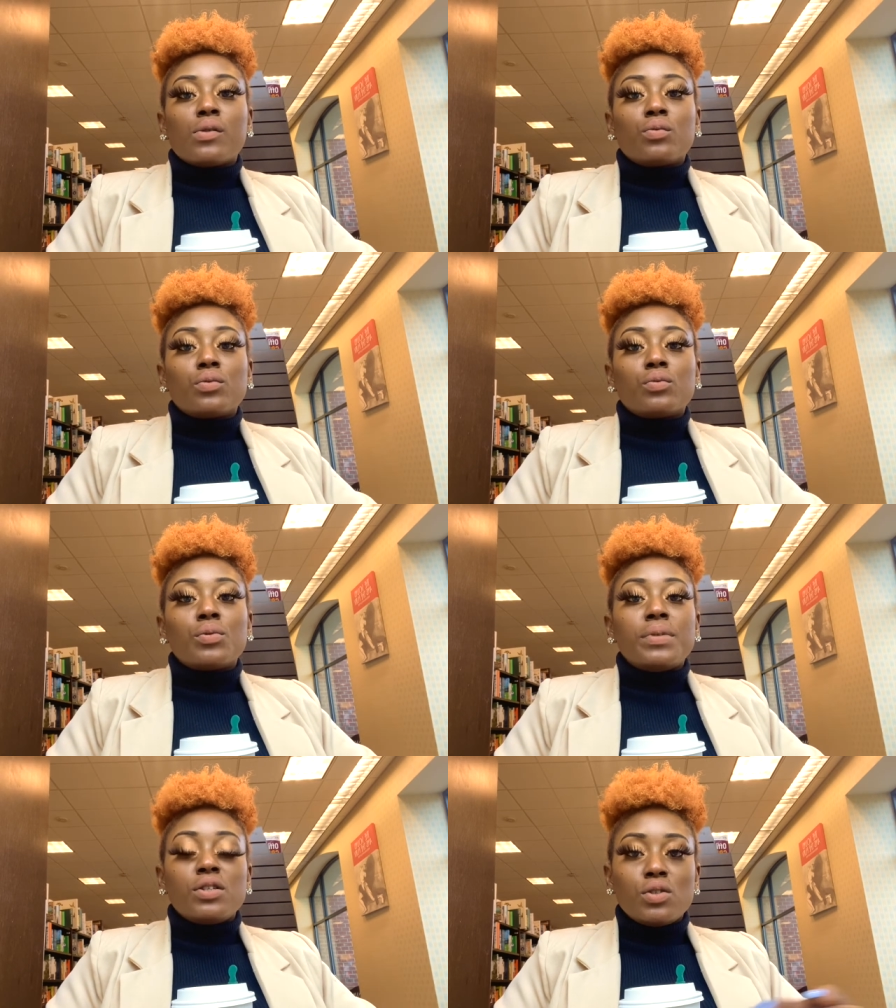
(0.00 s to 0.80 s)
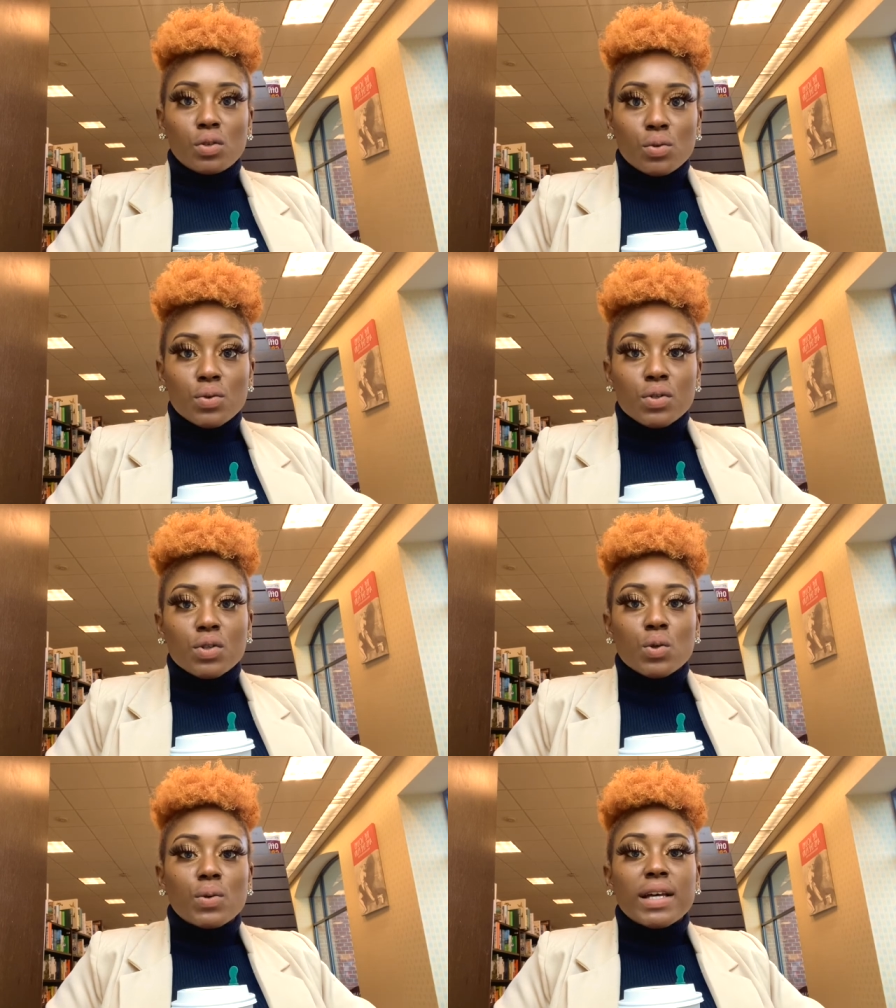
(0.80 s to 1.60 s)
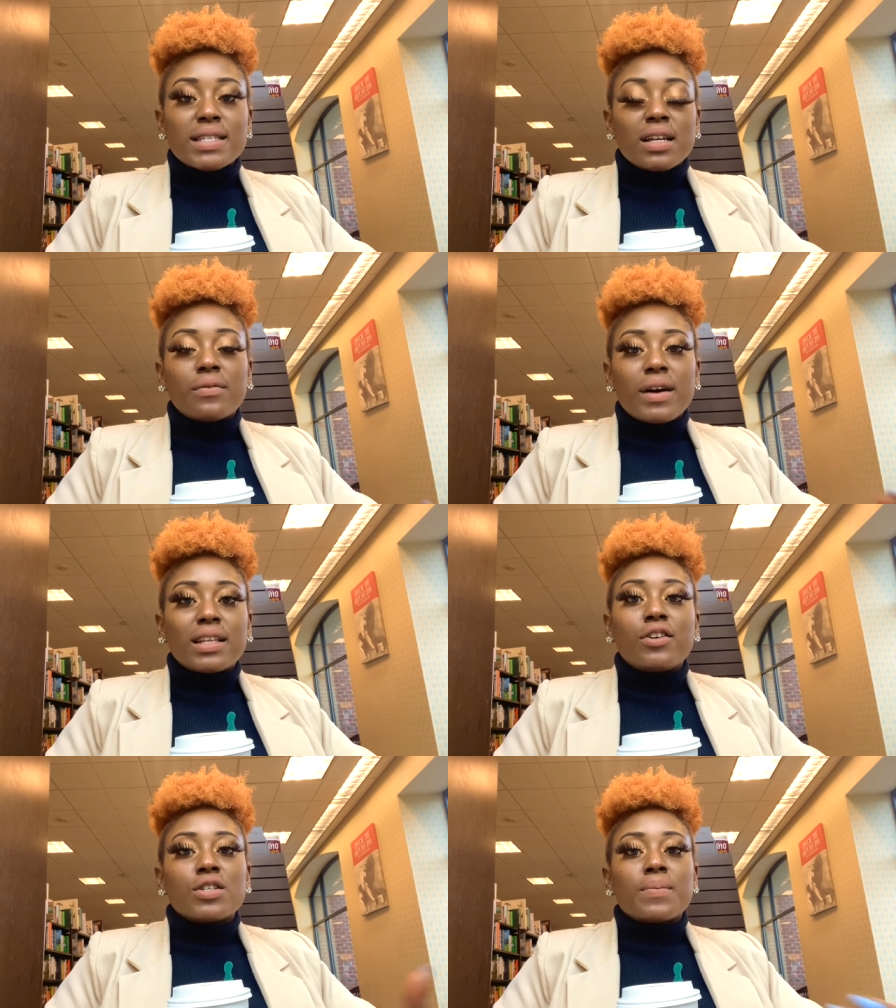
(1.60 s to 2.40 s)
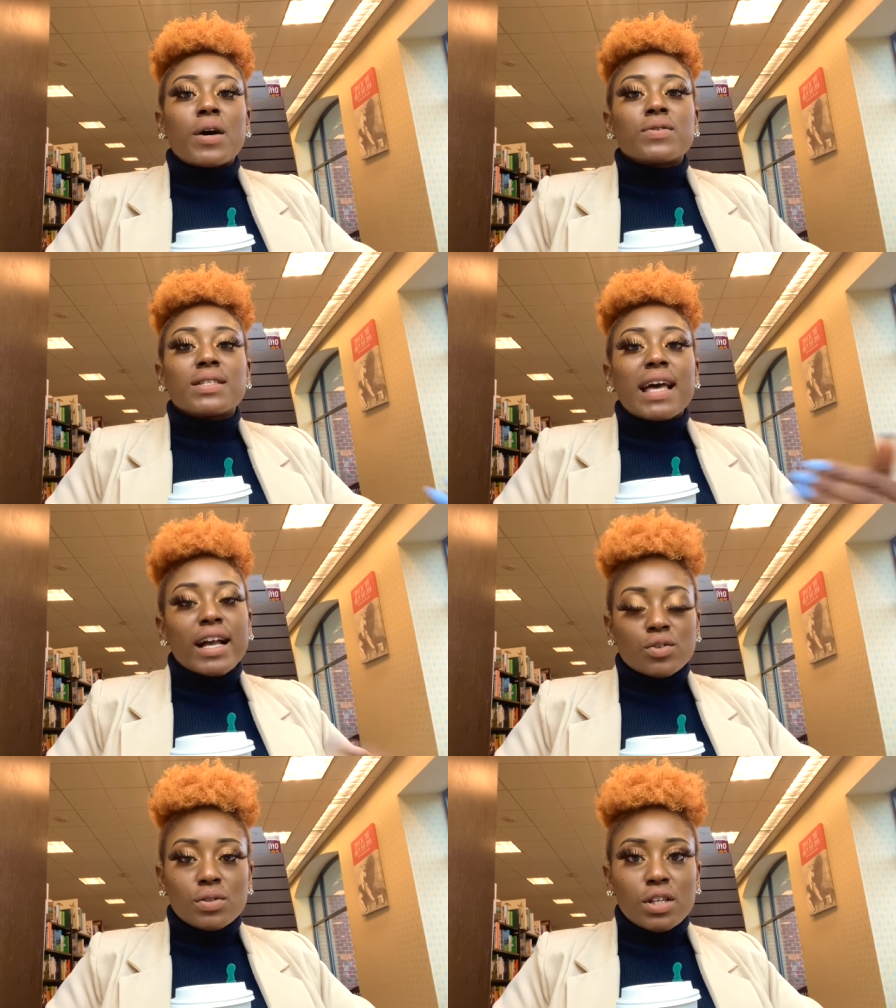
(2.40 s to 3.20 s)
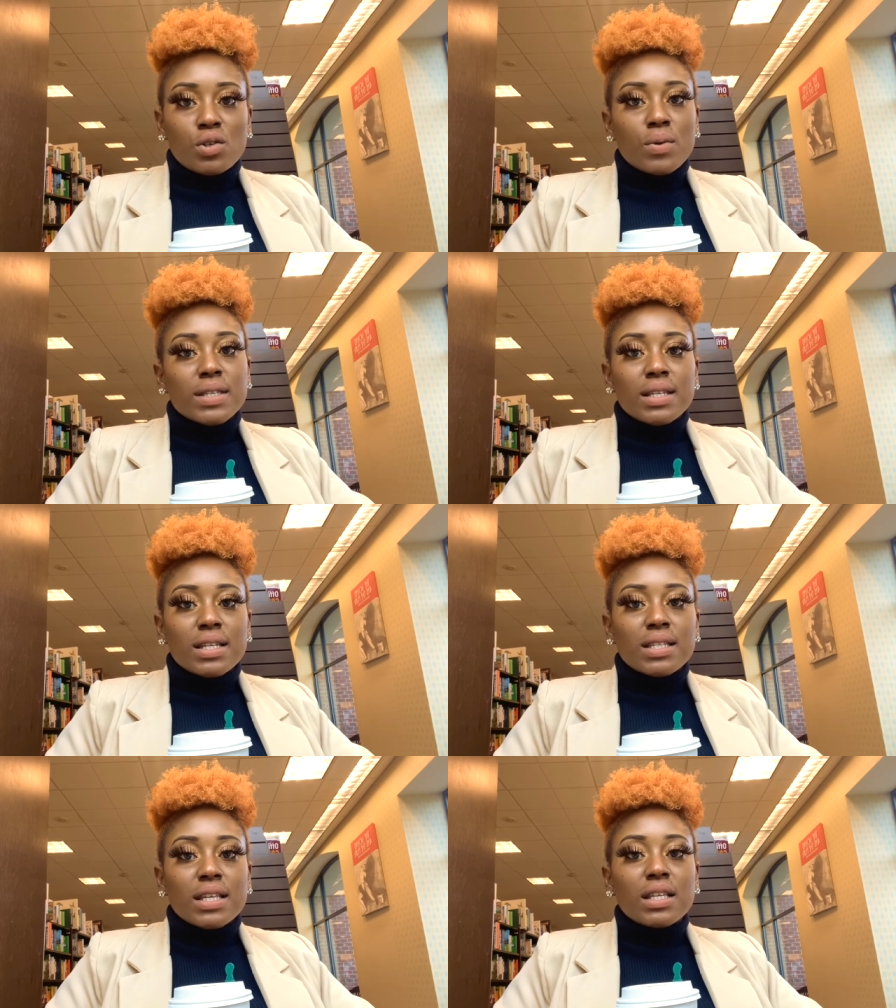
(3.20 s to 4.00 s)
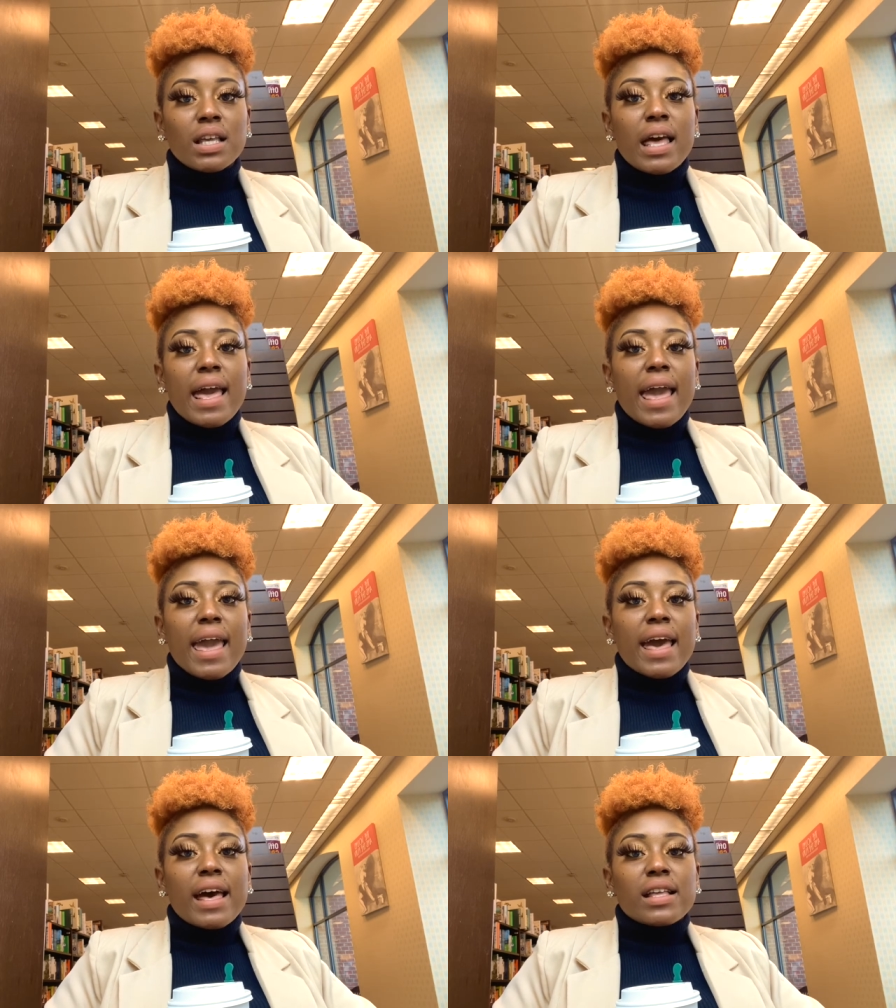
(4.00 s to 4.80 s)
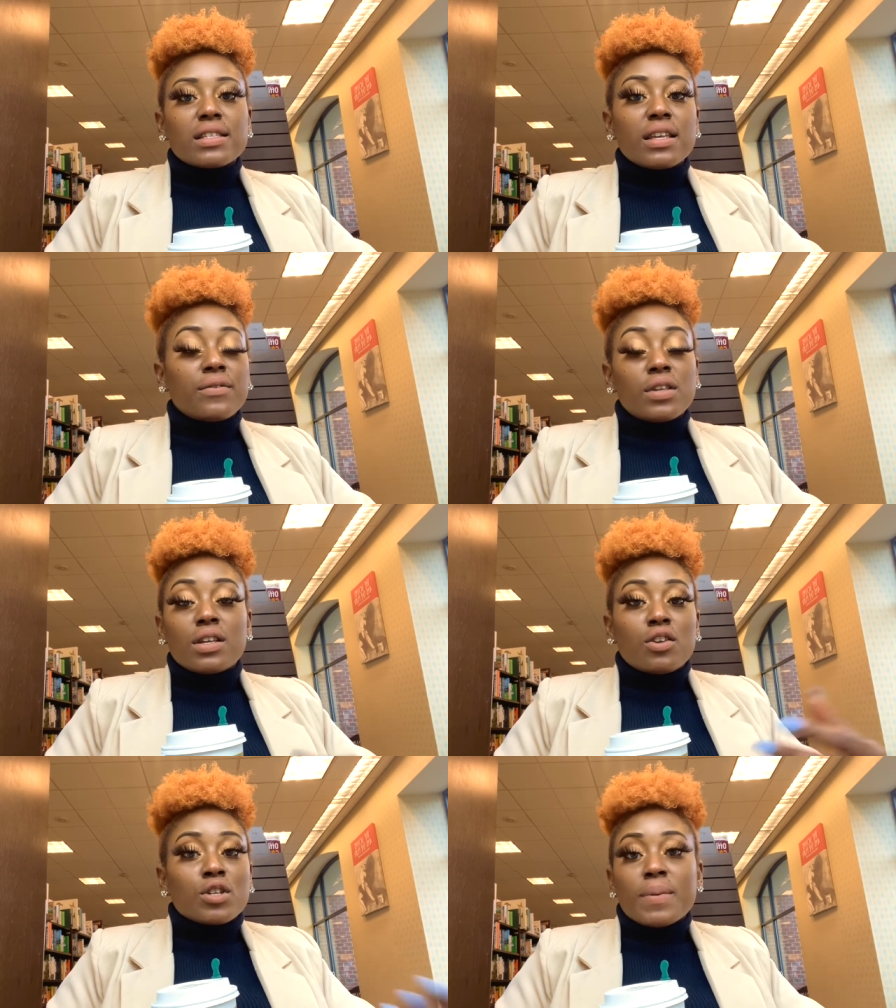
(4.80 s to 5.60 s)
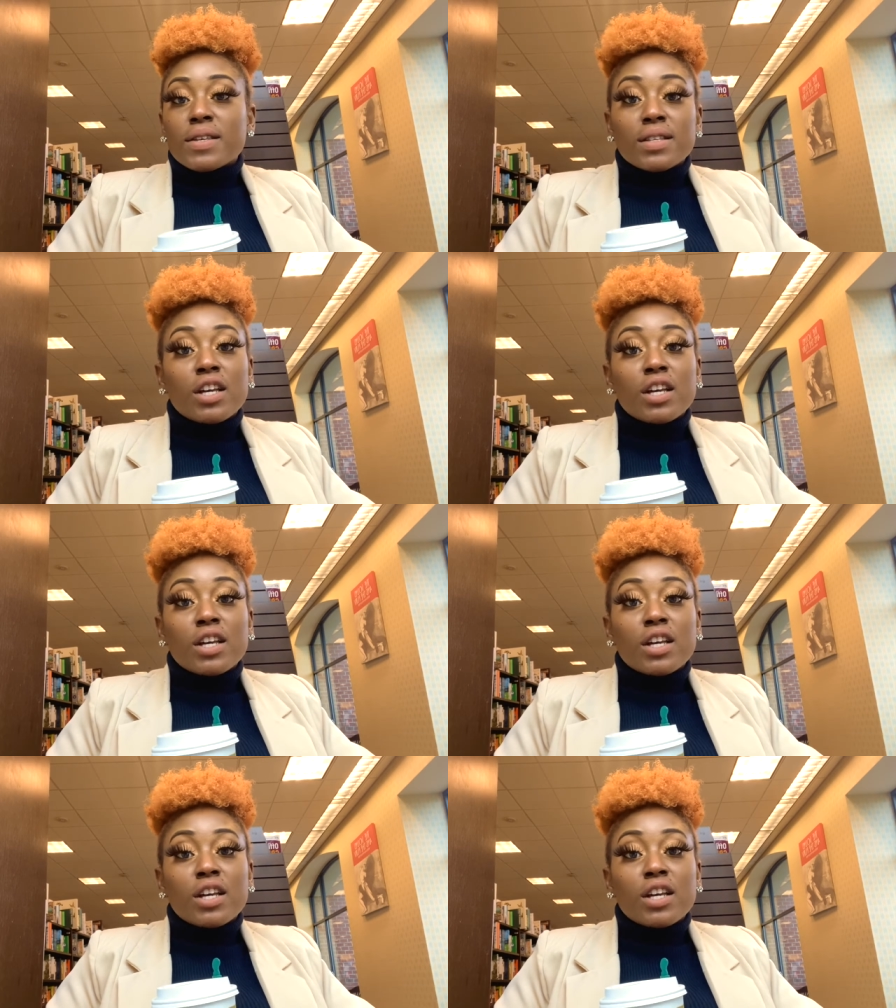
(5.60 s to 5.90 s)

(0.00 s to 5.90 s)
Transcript: will be used to identify that your spouse is actually a U.S. citizen. And if your spouse is not a